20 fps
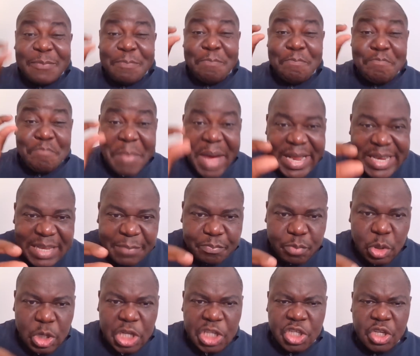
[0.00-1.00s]

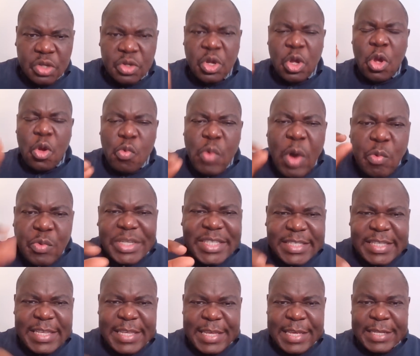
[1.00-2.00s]
manipulation when we
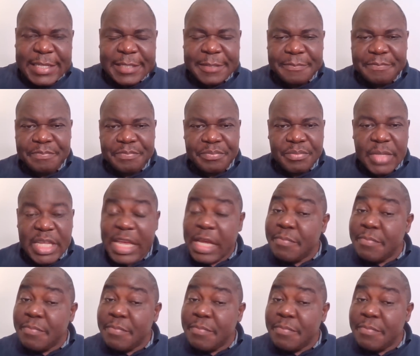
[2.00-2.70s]
see it.